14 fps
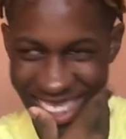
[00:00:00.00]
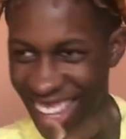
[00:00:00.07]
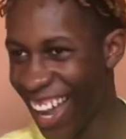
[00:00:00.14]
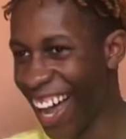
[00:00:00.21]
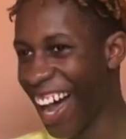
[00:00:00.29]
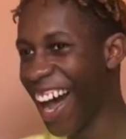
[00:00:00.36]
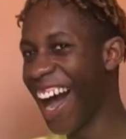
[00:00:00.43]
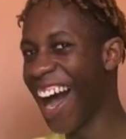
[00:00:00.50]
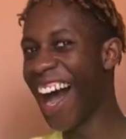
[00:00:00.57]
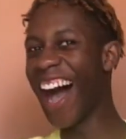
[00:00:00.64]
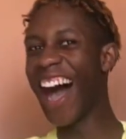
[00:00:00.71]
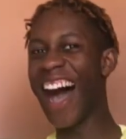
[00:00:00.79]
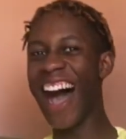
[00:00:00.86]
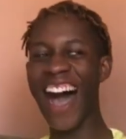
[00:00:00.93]

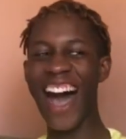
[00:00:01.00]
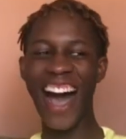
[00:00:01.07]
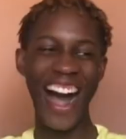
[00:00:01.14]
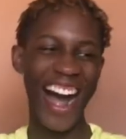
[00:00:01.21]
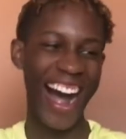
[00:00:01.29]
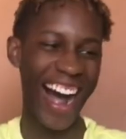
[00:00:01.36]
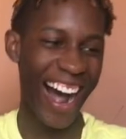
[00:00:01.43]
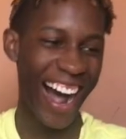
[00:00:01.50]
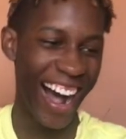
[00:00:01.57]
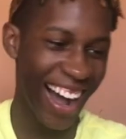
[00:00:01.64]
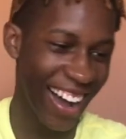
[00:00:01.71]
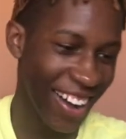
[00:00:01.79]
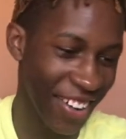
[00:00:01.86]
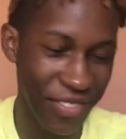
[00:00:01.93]

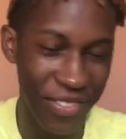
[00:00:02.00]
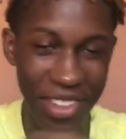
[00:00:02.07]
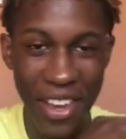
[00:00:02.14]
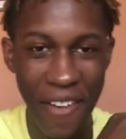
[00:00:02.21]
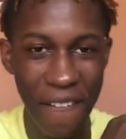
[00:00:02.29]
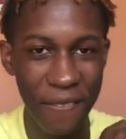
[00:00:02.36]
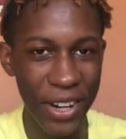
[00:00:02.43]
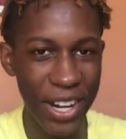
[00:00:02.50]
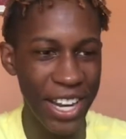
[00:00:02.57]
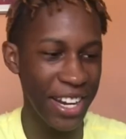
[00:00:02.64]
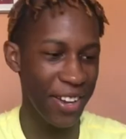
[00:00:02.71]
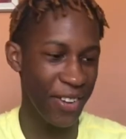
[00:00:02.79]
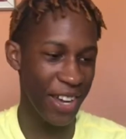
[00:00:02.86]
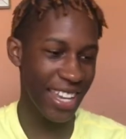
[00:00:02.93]
Damn! But
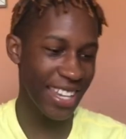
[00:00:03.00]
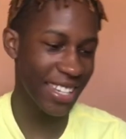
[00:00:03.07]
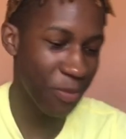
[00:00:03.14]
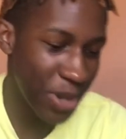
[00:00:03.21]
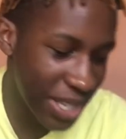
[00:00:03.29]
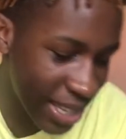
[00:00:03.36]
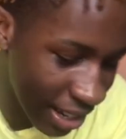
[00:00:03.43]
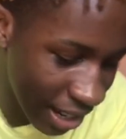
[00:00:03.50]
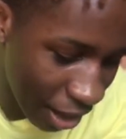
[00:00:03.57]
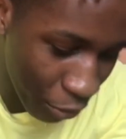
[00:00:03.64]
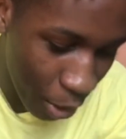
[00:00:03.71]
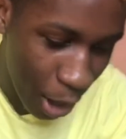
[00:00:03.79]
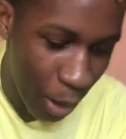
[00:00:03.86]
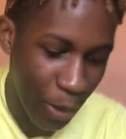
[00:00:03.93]
anyways, me still
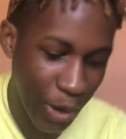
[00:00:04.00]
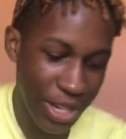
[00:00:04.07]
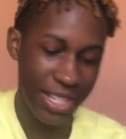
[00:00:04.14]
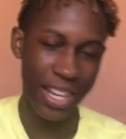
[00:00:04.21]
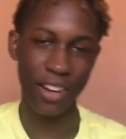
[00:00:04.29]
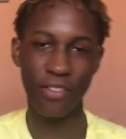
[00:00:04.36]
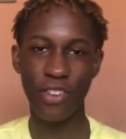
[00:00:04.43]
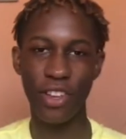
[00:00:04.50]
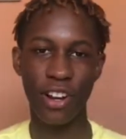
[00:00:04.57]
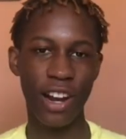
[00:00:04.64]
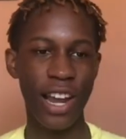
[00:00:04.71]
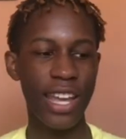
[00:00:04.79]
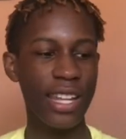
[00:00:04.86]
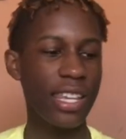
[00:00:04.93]
have one question for you,
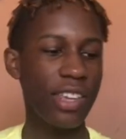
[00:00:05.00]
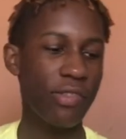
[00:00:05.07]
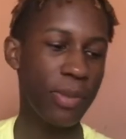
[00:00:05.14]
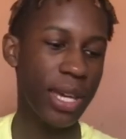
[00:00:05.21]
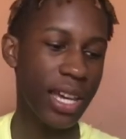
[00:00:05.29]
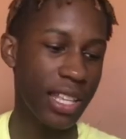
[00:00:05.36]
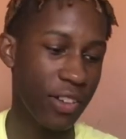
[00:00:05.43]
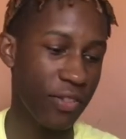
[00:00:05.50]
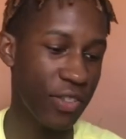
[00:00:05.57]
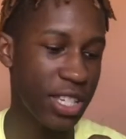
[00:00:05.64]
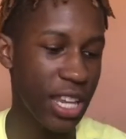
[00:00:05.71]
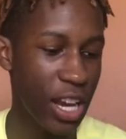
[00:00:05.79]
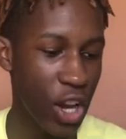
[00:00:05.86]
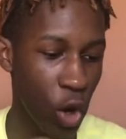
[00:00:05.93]
right? If me get you to
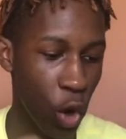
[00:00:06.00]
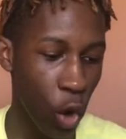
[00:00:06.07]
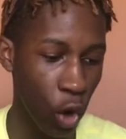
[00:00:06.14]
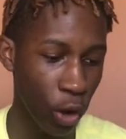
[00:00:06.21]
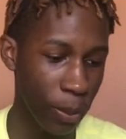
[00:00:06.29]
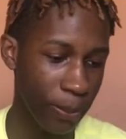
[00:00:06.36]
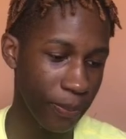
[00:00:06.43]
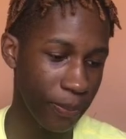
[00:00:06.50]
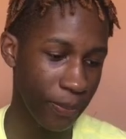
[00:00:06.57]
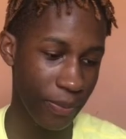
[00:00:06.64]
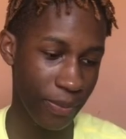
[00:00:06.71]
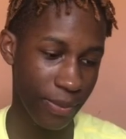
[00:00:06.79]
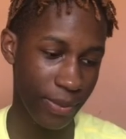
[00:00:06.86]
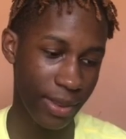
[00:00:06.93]
say no,
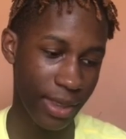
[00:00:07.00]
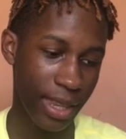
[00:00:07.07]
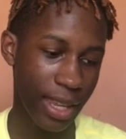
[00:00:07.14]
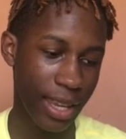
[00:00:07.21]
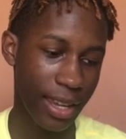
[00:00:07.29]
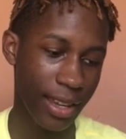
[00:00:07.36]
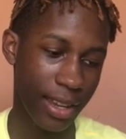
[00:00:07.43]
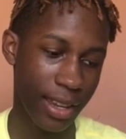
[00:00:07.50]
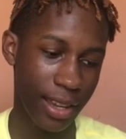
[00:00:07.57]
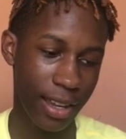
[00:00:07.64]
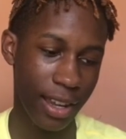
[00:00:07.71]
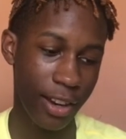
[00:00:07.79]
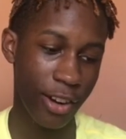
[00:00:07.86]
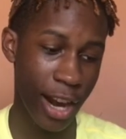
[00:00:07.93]

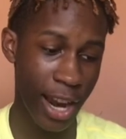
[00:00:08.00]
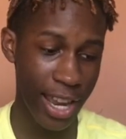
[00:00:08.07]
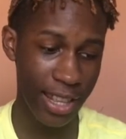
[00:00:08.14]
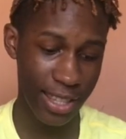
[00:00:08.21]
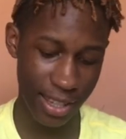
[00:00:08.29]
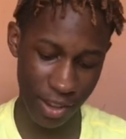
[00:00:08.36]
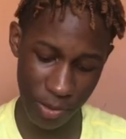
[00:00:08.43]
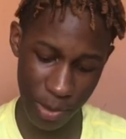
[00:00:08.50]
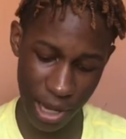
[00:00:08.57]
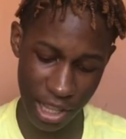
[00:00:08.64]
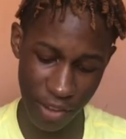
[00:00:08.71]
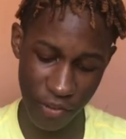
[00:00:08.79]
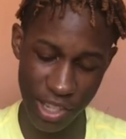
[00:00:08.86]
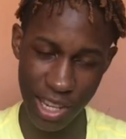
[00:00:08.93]
right? If me
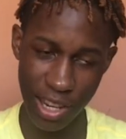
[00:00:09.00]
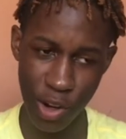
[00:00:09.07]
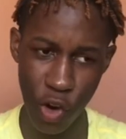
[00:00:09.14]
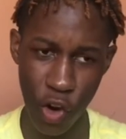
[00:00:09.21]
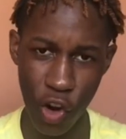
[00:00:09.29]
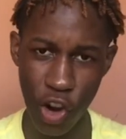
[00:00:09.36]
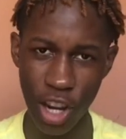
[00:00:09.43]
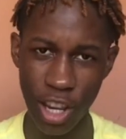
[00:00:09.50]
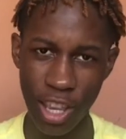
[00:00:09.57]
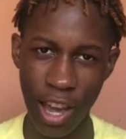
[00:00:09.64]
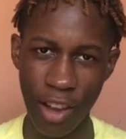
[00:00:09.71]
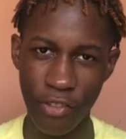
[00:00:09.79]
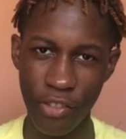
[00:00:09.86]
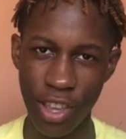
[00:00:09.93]
get you to say no,
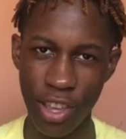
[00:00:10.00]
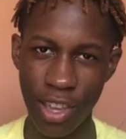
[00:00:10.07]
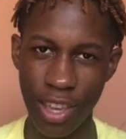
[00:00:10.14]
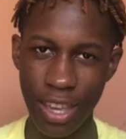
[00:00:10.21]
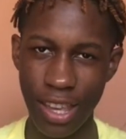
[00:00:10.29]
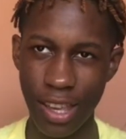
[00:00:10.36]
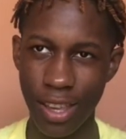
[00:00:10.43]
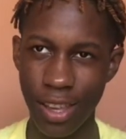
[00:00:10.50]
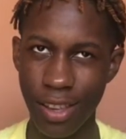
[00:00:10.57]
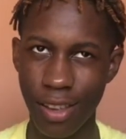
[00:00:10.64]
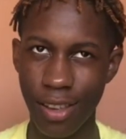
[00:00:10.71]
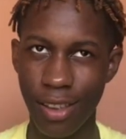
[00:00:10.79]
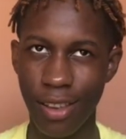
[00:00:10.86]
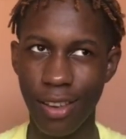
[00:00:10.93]
you have to
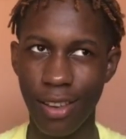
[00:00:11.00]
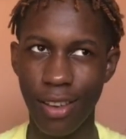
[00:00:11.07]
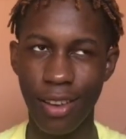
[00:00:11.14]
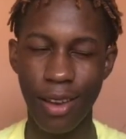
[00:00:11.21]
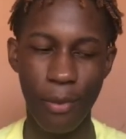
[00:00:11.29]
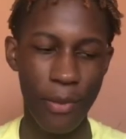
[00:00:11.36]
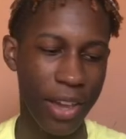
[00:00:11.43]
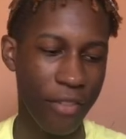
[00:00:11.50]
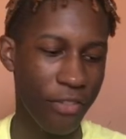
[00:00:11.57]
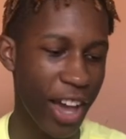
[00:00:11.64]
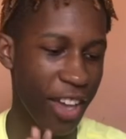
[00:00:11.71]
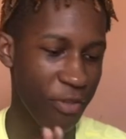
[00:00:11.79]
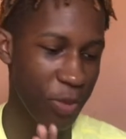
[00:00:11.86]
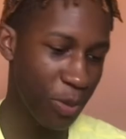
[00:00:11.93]
make
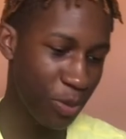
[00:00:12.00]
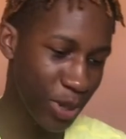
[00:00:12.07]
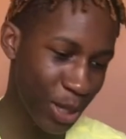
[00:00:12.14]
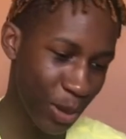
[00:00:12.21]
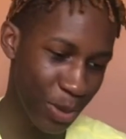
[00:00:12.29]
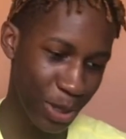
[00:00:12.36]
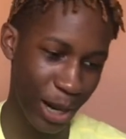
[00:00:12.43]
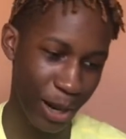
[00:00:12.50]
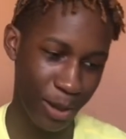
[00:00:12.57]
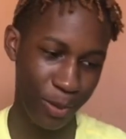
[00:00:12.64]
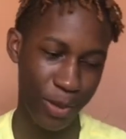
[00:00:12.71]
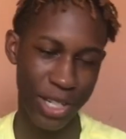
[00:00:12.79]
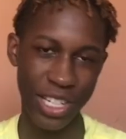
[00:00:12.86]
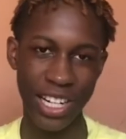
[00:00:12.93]
5 people subscribe
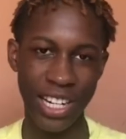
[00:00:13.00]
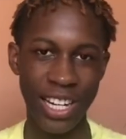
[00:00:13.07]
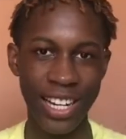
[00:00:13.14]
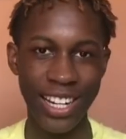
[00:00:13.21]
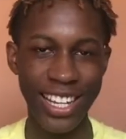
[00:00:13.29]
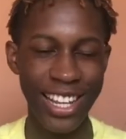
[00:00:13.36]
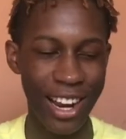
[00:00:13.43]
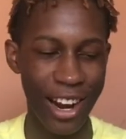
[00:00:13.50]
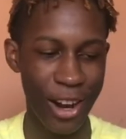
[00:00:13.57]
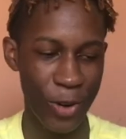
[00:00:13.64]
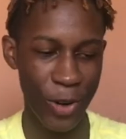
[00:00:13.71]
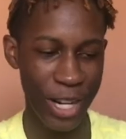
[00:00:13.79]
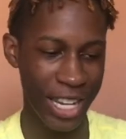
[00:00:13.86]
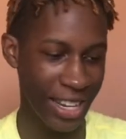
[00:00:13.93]
to my channel. Deal or
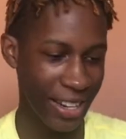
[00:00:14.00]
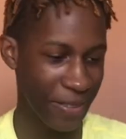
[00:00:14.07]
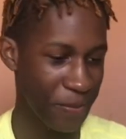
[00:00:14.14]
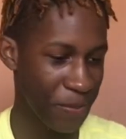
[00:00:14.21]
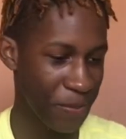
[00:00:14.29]
no deal?